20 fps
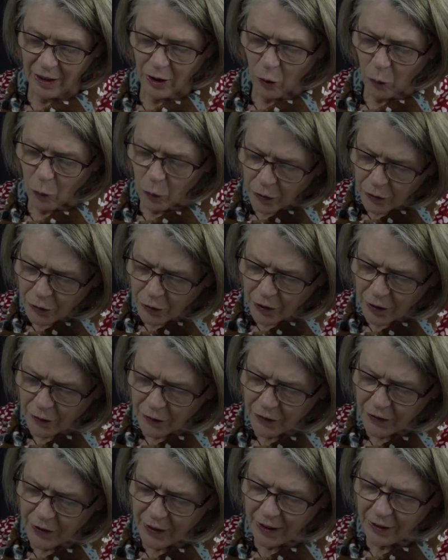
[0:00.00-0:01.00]
We should have
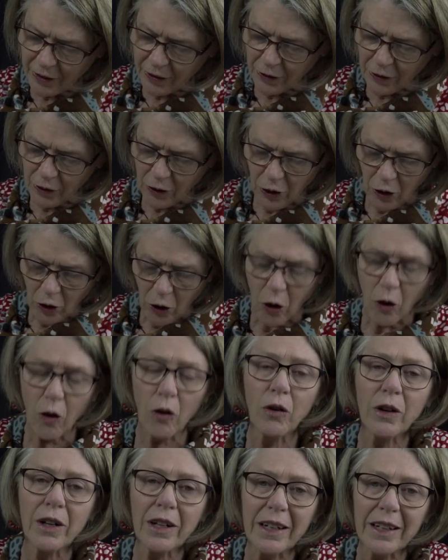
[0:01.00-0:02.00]
seen it,
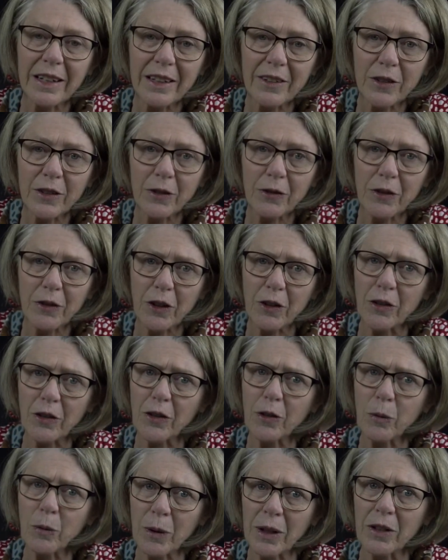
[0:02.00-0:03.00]
or at least felt
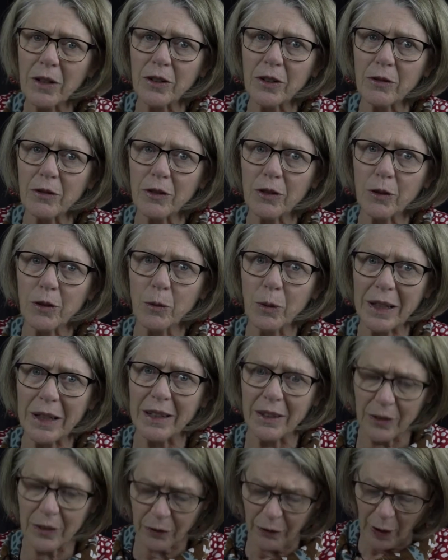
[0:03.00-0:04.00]
the wind of its
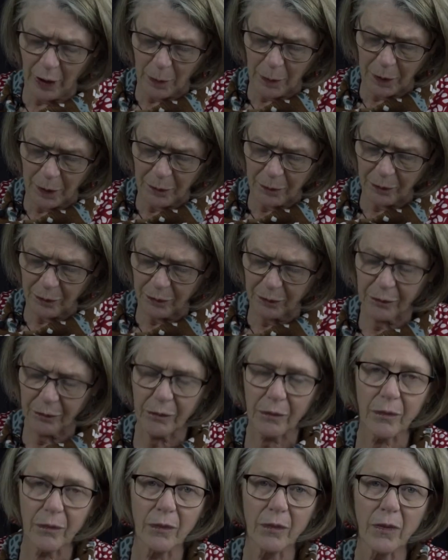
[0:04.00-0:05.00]
wings flapping.
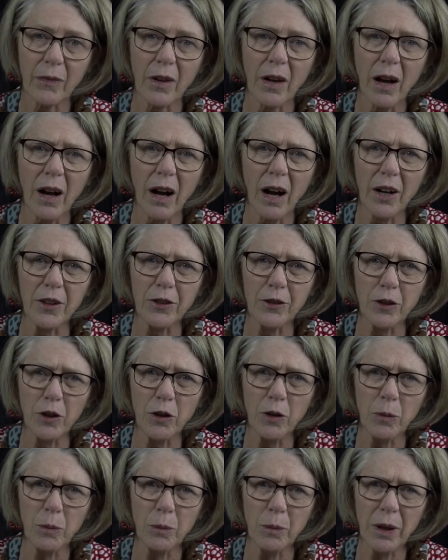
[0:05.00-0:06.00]
I
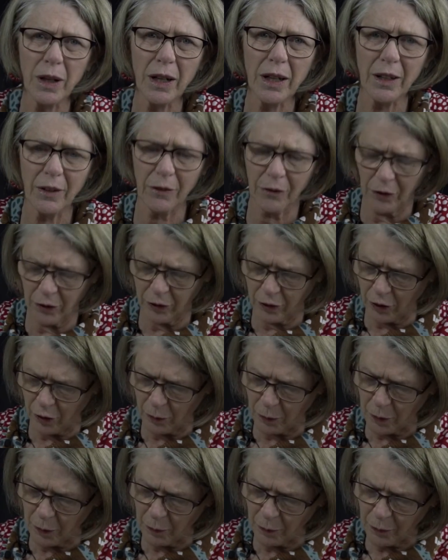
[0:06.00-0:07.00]
don't believe you,
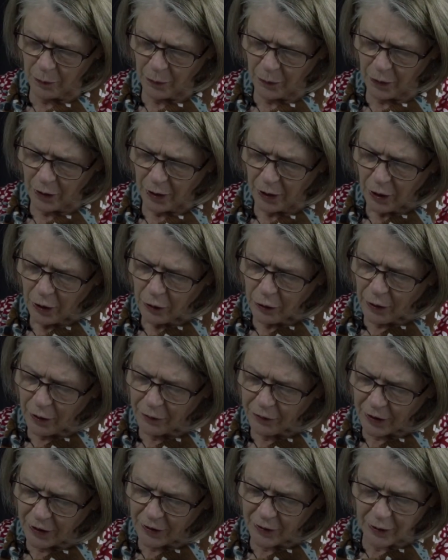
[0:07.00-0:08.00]
Goblin. You have
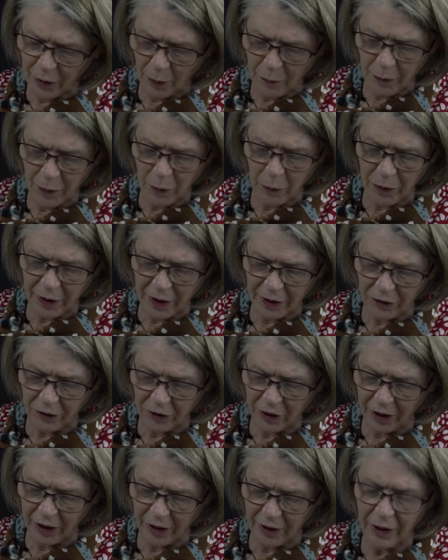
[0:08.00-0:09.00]
done something with our
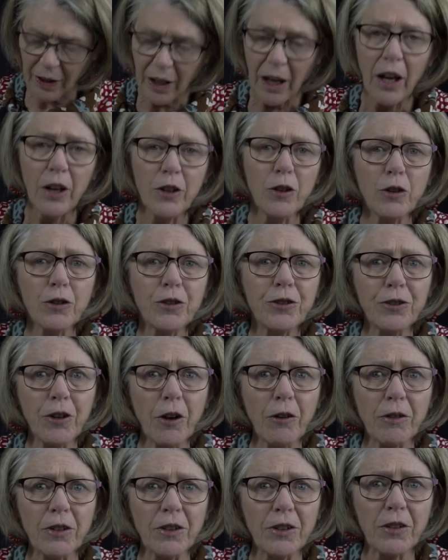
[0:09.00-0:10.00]
chair. Your
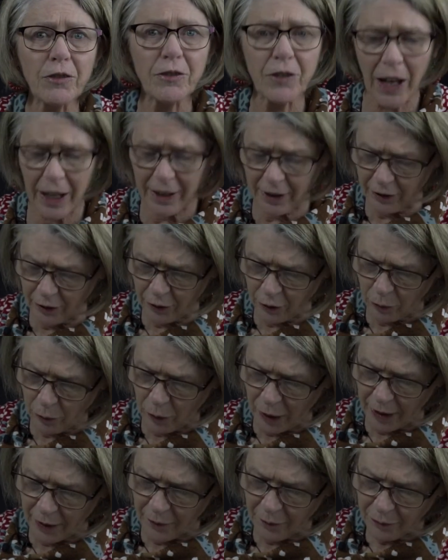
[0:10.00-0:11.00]
servants have taken it
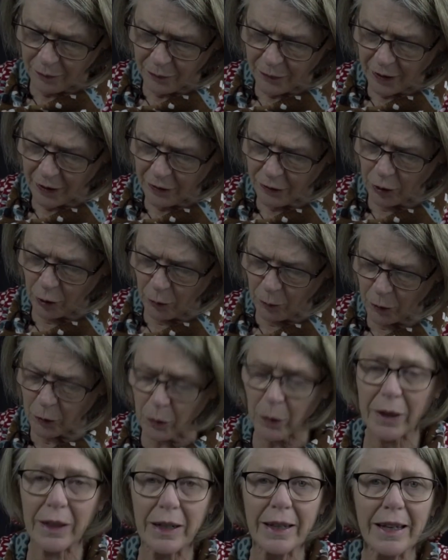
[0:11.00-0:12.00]
away. Tell me
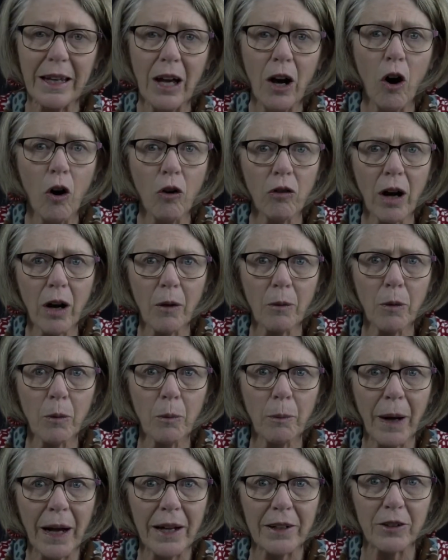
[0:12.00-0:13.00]
quickly, or I will
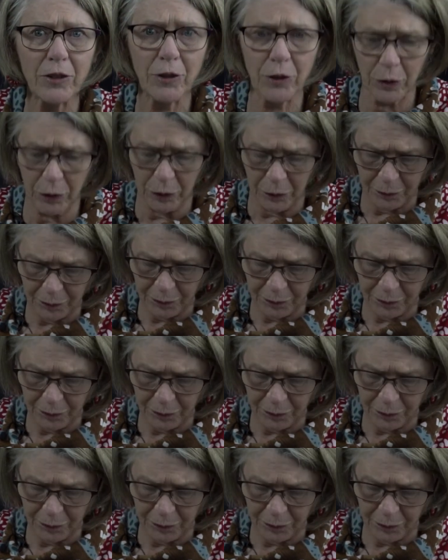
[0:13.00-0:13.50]
punish you.